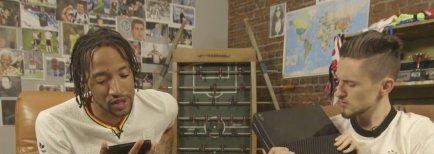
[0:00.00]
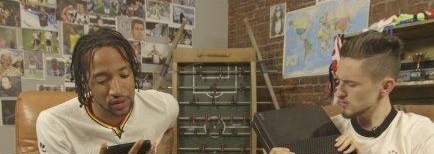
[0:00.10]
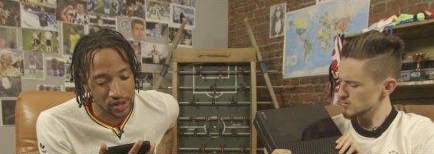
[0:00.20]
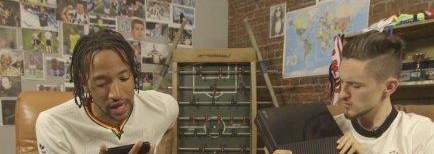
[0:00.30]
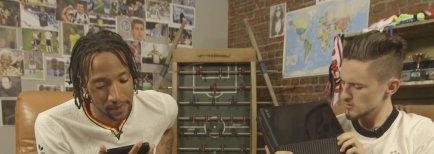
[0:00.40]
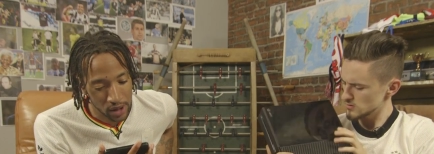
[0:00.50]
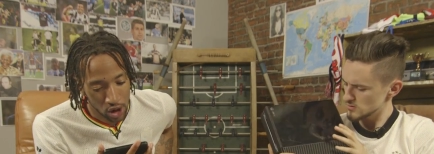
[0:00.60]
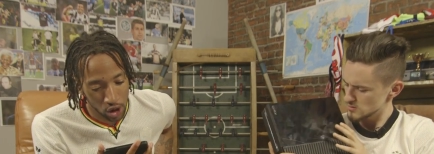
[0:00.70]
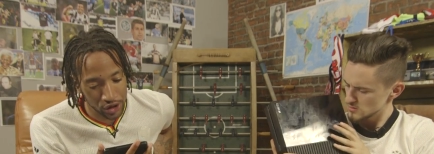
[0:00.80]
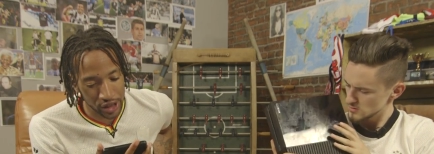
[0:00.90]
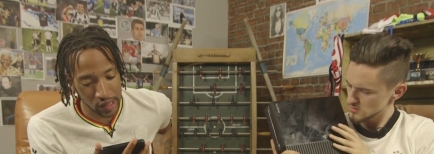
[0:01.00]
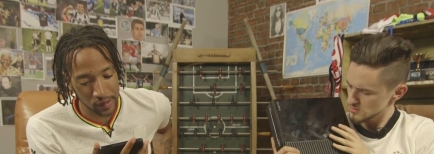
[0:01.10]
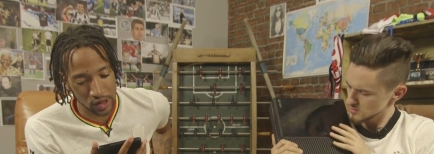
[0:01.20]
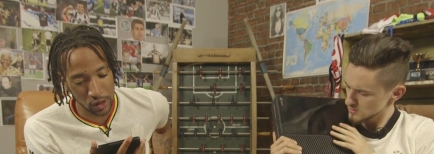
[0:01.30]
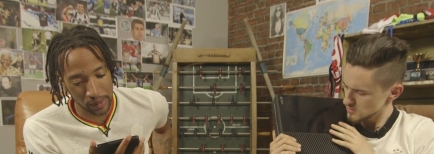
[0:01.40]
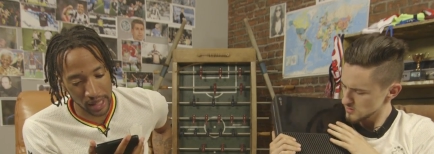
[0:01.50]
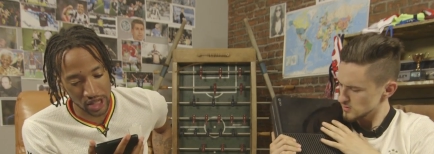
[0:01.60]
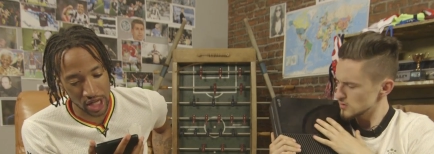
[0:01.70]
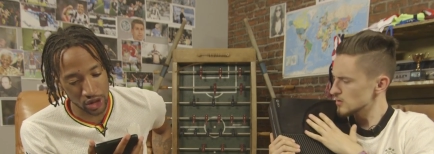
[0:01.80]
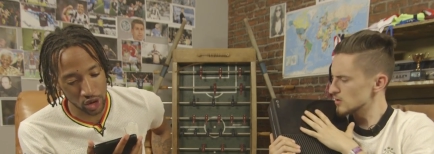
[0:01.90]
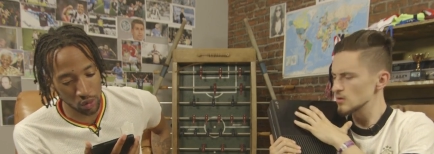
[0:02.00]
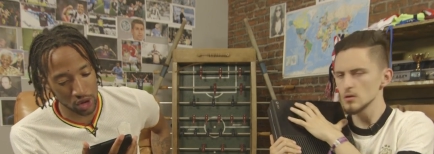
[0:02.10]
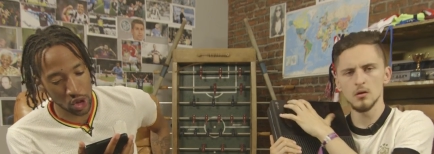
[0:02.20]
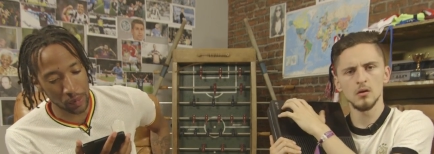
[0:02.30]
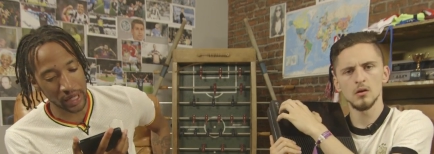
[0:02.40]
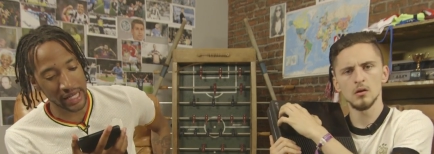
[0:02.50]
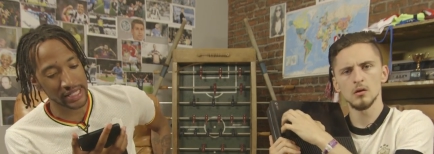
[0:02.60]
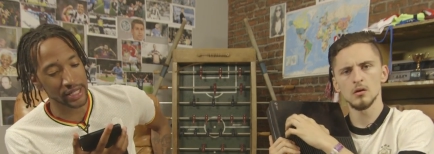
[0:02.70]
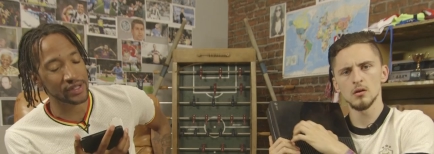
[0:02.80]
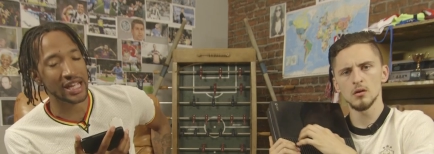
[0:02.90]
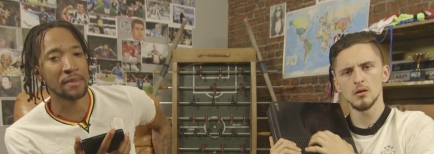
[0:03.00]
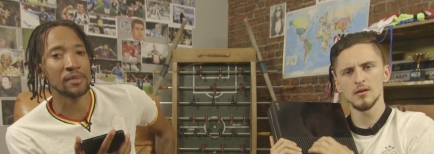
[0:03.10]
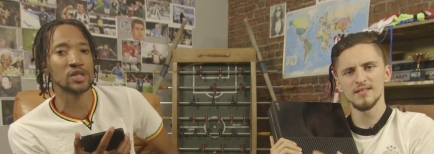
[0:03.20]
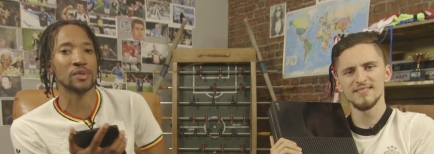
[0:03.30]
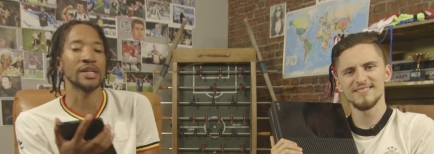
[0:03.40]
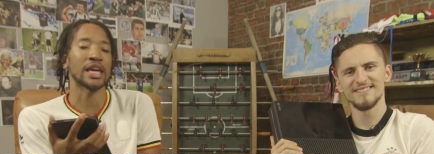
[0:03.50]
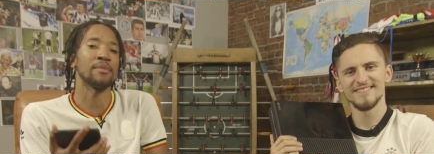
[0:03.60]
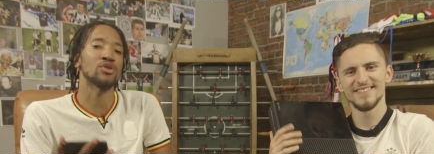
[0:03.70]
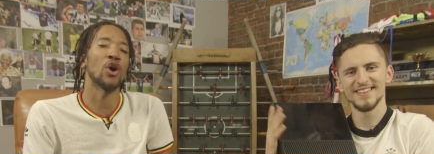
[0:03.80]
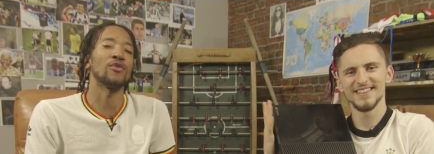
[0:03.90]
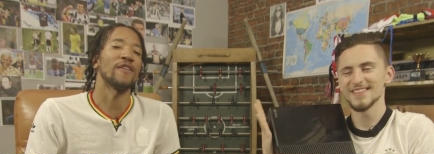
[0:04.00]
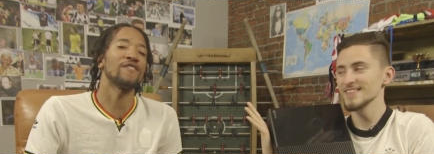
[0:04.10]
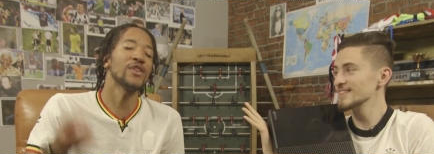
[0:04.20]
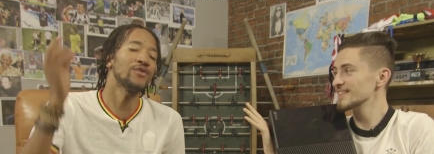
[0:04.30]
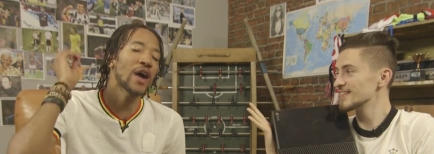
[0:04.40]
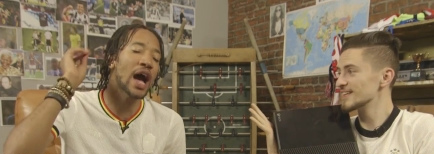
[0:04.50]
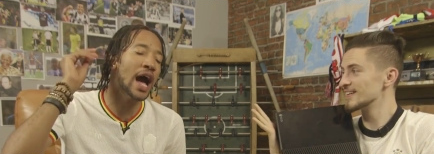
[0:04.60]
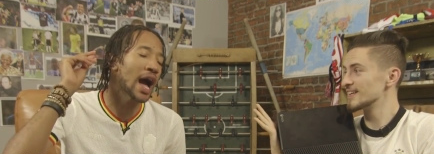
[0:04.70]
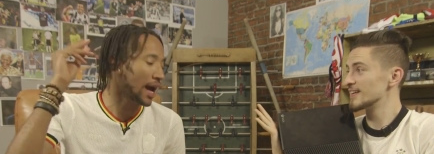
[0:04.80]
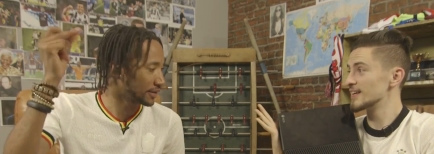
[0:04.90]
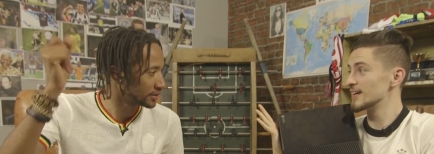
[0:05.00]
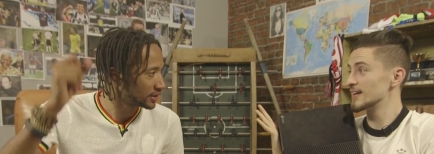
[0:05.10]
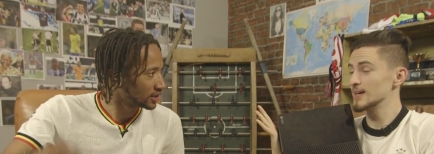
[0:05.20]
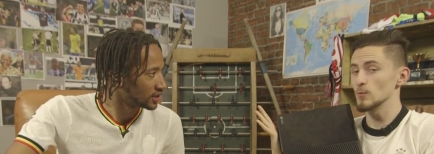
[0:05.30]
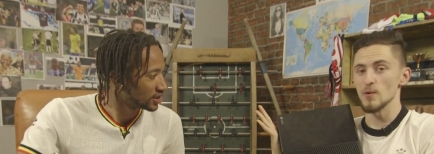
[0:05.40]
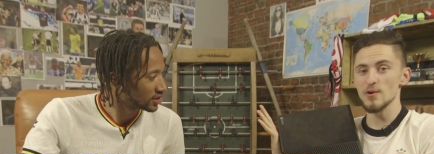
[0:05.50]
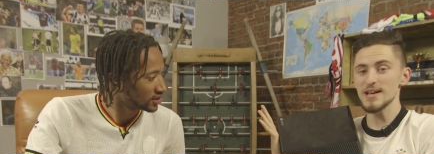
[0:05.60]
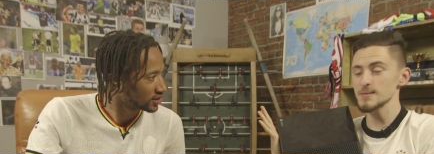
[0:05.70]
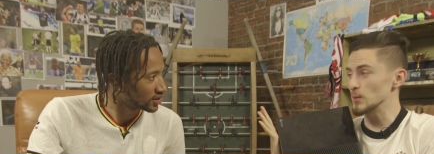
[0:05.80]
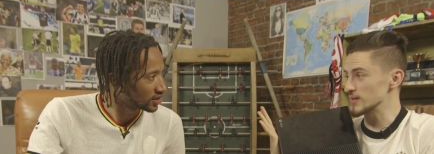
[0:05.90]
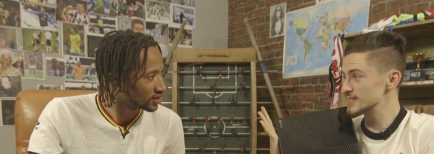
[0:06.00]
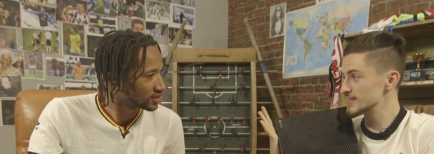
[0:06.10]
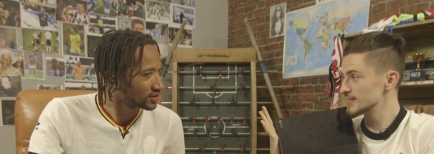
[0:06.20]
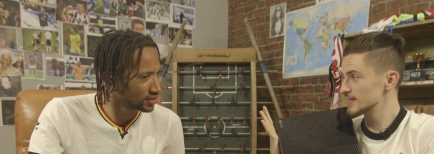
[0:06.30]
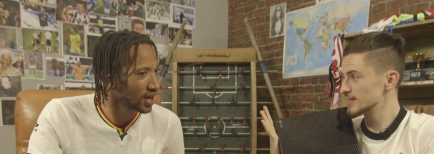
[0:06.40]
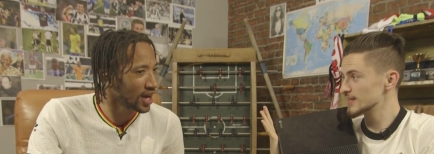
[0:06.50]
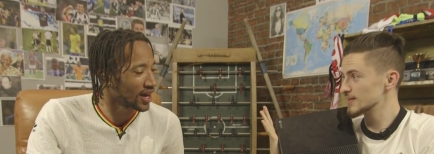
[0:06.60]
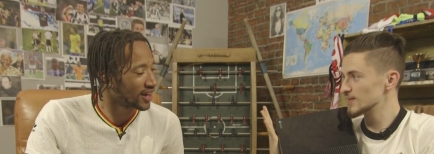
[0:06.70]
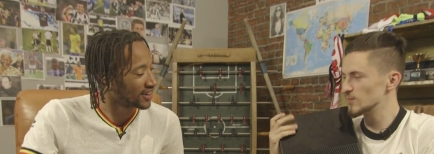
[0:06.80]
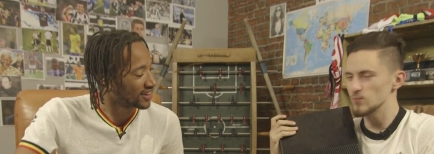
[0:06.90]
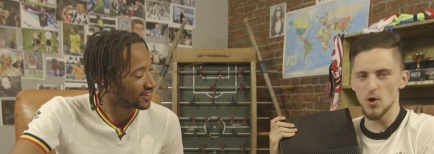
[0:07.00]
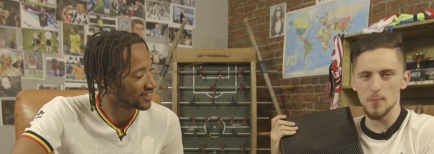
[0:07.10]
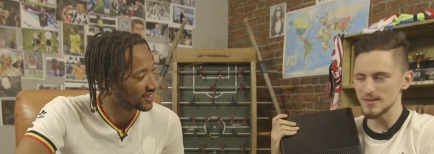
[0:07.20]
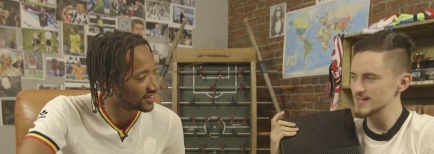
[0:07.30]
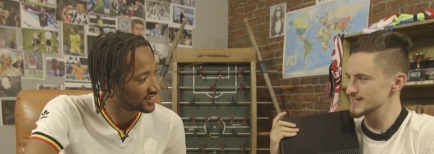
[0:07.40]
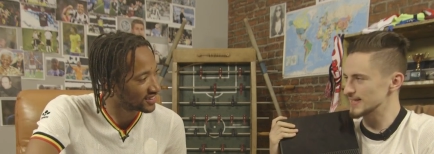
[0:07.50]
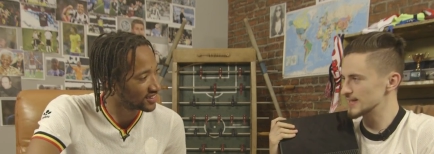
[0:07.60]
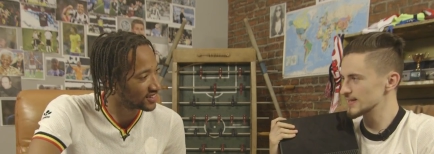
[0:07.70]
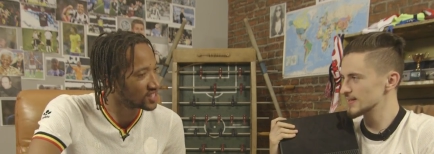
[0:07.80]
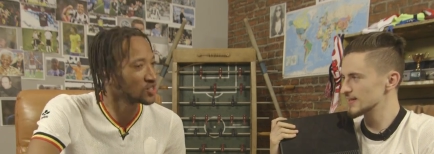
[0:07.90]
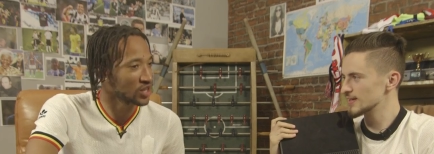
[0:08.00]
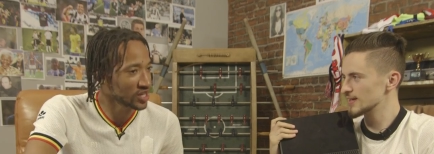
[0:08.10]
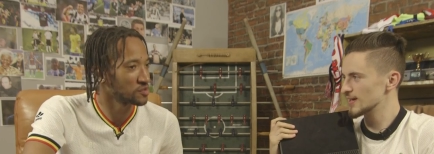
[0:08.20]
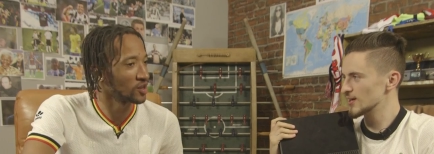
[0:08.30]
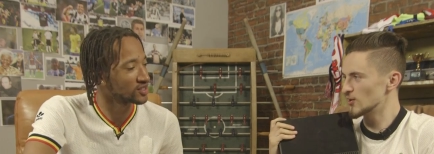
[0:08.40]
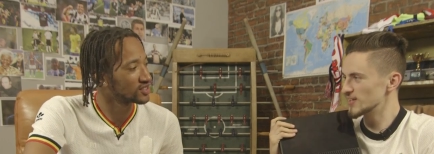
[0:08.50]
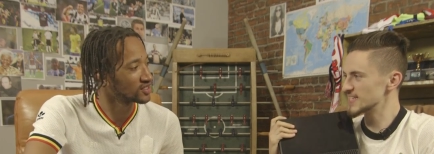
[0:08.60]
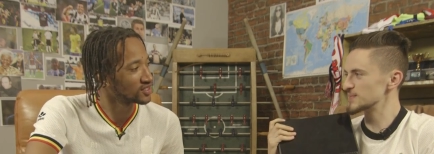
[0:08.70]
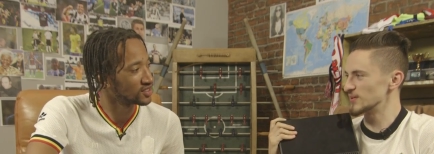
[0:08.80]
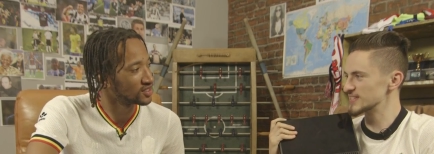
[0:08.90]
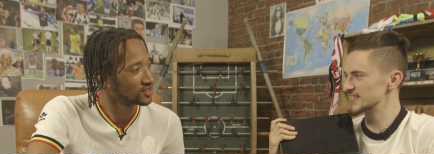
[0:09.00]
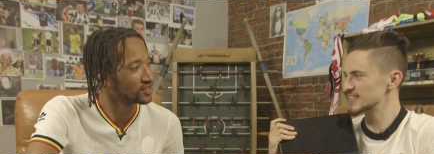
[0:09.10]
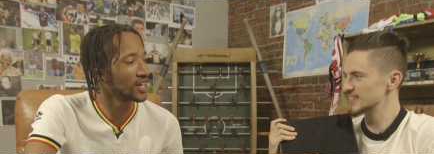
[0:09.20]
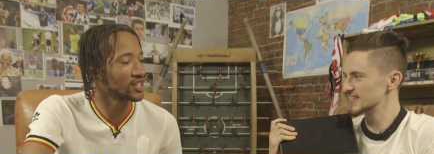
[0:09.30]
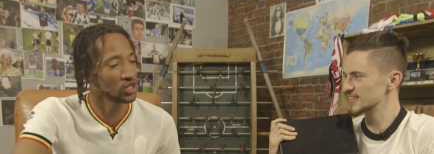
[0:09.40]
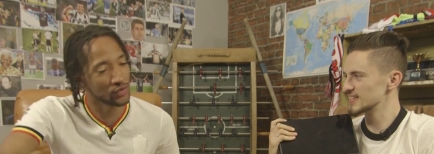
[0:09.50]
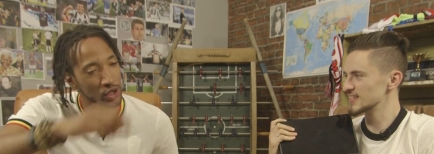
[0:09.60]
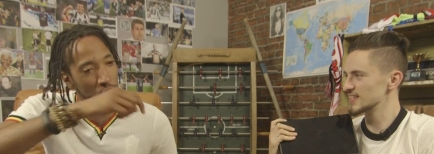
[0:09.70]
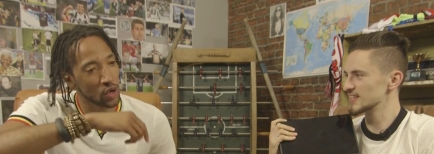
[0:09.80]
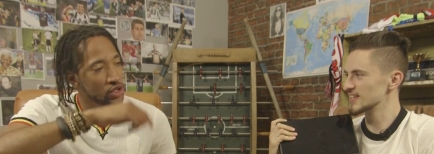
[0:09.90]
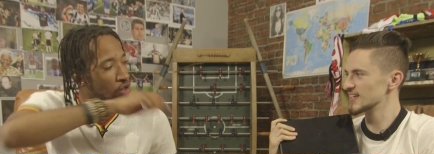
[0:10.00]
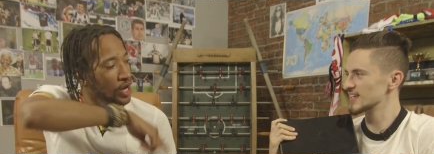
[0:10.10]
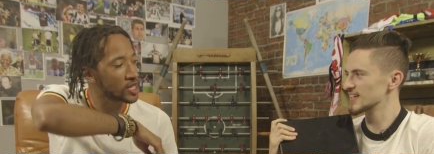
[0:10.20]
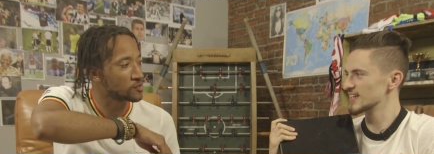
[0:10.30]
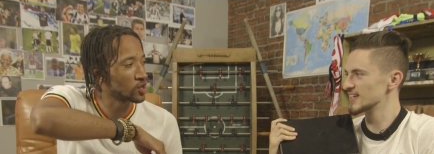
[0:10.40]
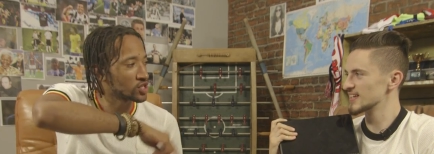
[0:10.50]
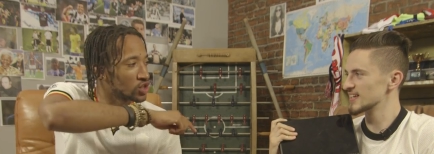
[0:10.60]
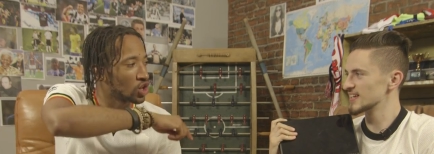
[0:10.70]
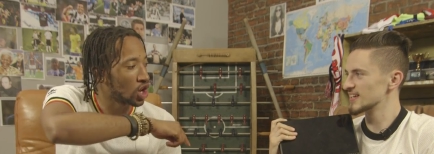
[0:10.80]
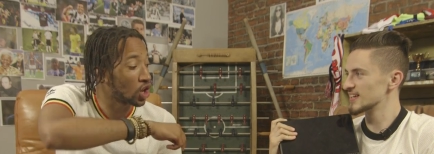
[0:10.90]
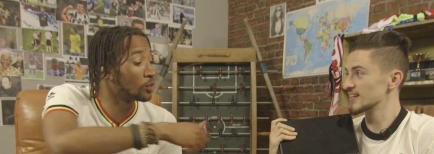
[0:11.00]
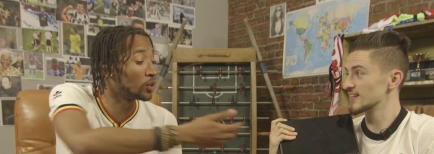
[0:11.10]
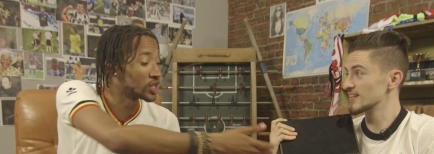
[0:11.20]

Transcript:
Speaker 1: Brazil tab on the Xbox homepage, and you can watch Copa ninety series in between games of FIFA.
Speaker 2: We're on Xbox. Yeah. Copa ninety.
Speaker 1: Is on Xbox.
Speaker 2: On Xbox.
Speaker 1: Yeah, so if you go on your Xbox that you got at home, or